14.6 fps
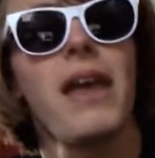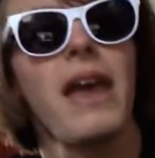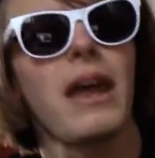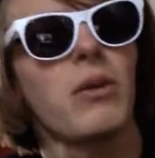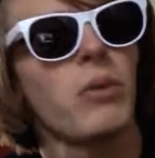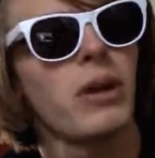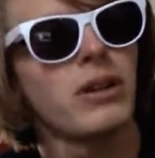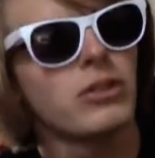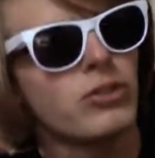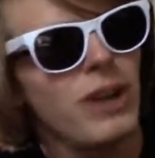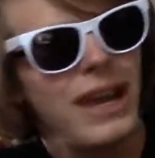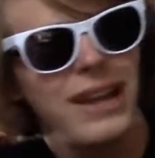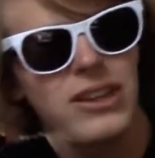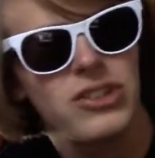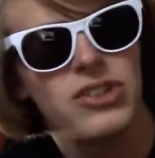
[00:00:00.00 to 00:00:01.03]
And when
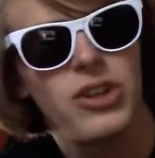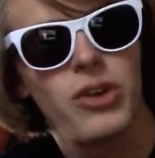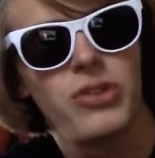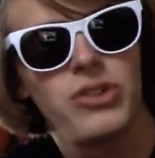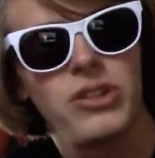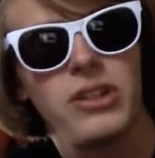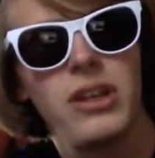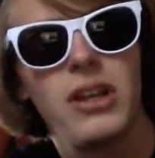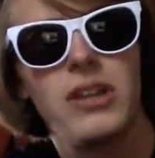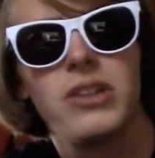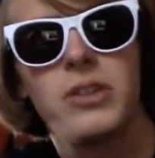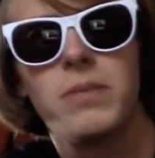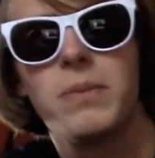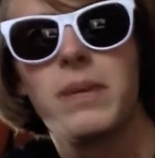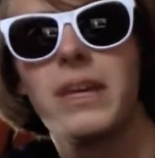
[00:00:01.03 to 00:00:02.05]
Greg is chosen
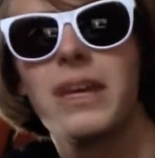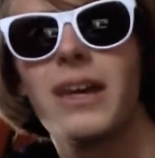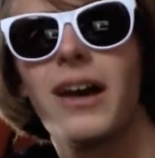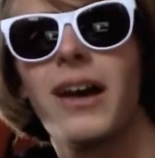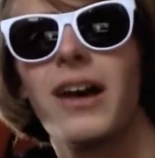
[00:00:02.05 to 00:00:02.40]
to be,